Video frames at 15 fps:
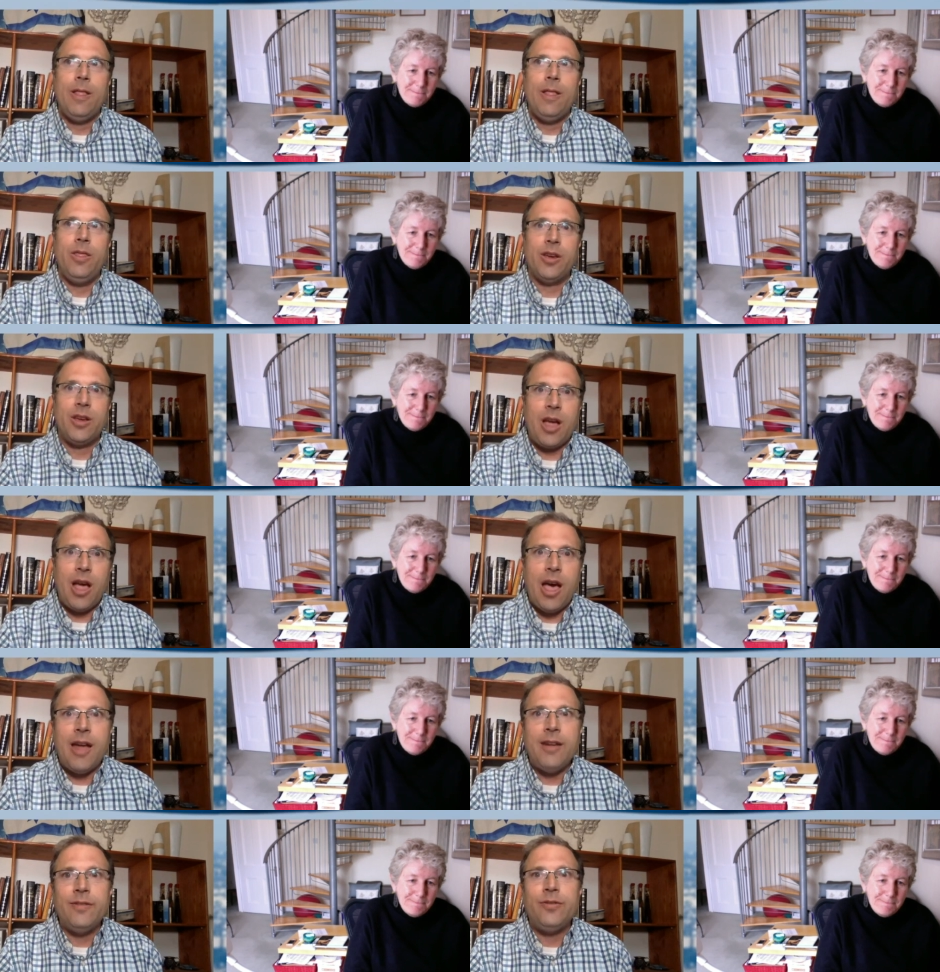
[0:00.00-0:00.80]
Speaker 1: the
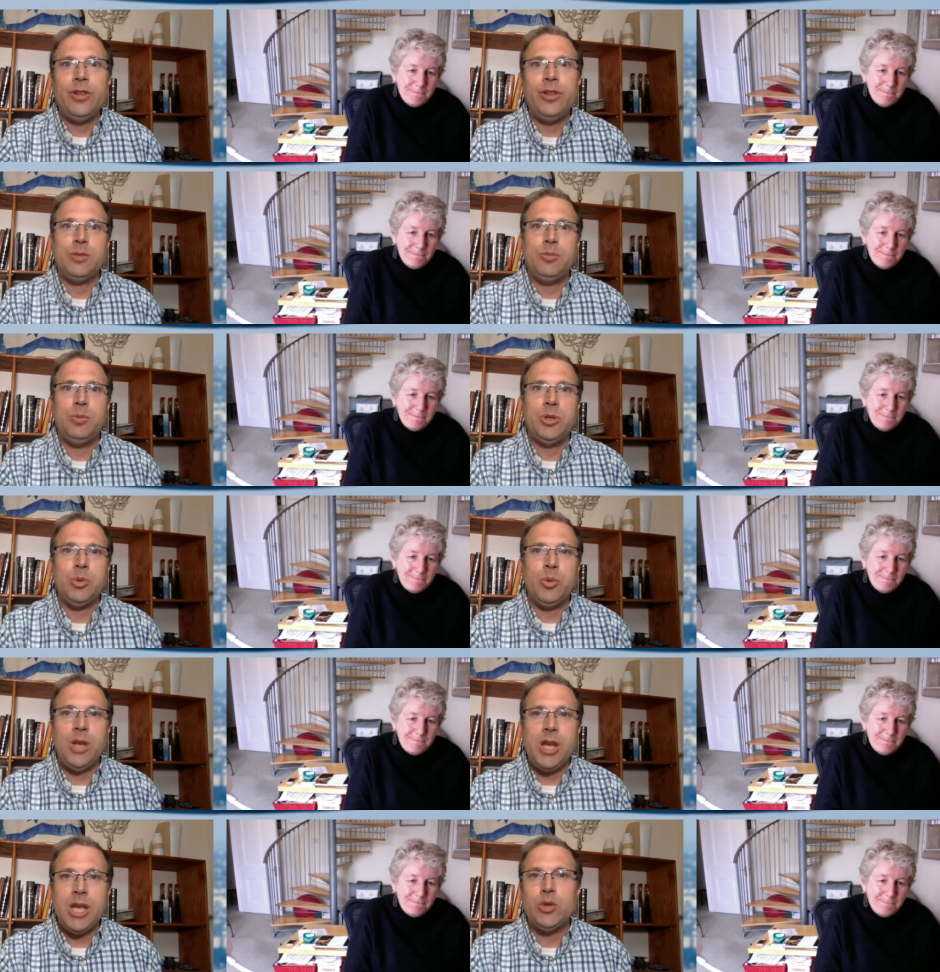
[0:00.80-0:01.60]
conflict
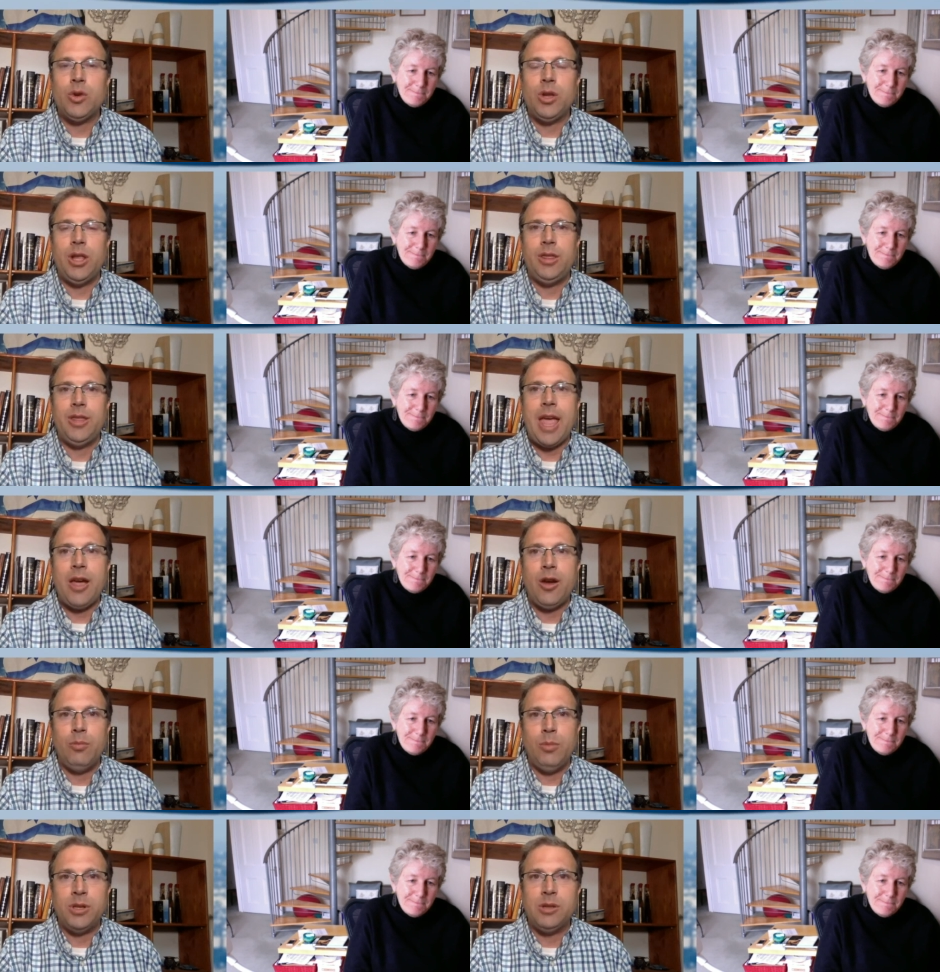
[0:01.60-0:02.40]
between Israel and the
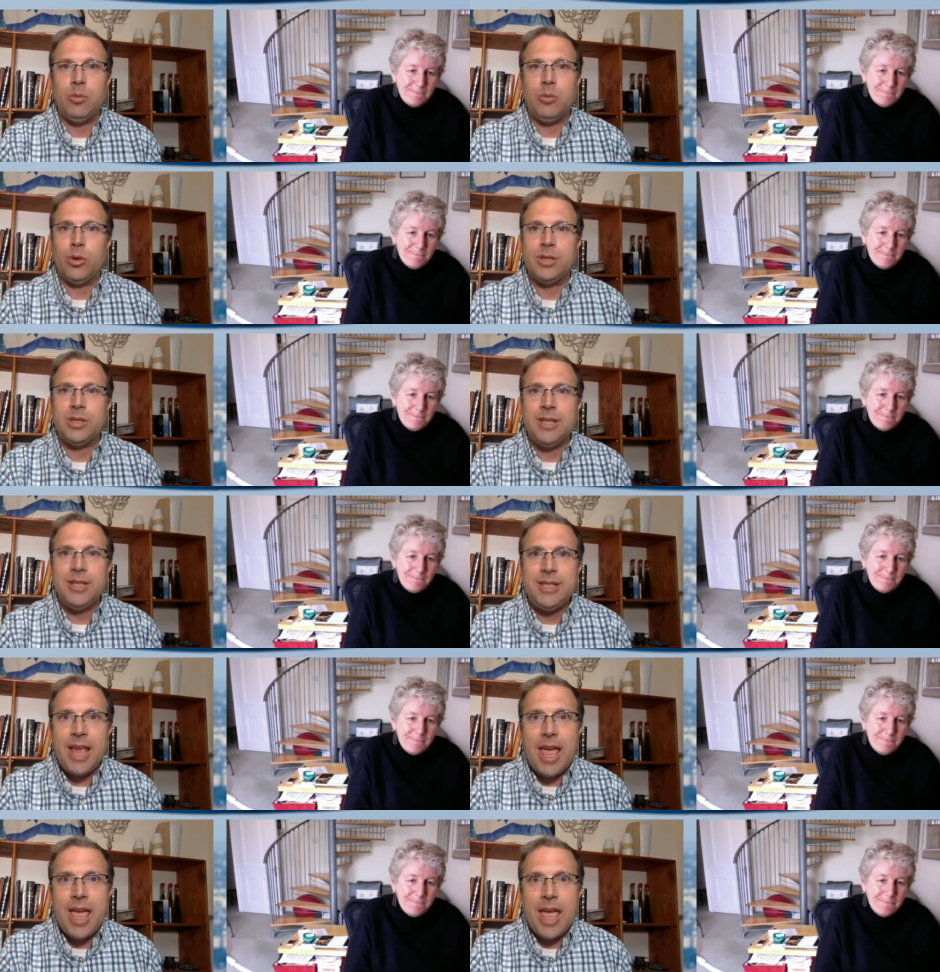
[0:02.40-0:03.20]
Arab Muslim world
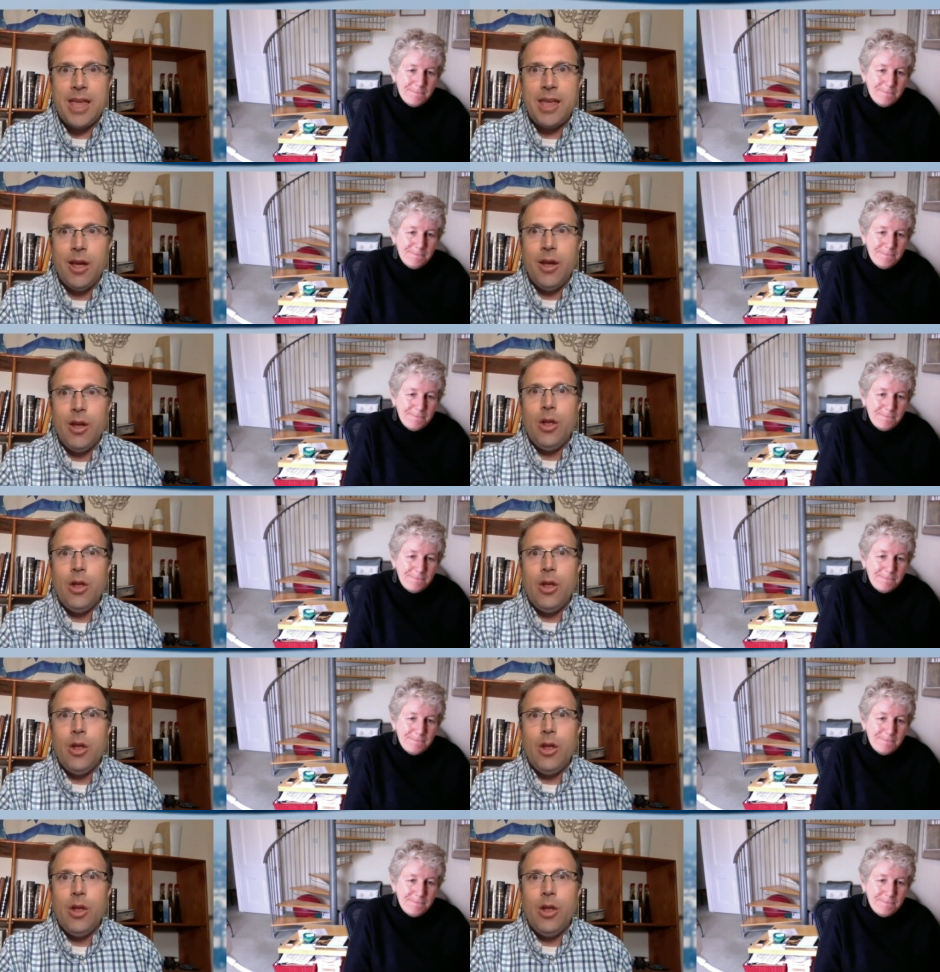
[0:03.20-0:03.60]
today,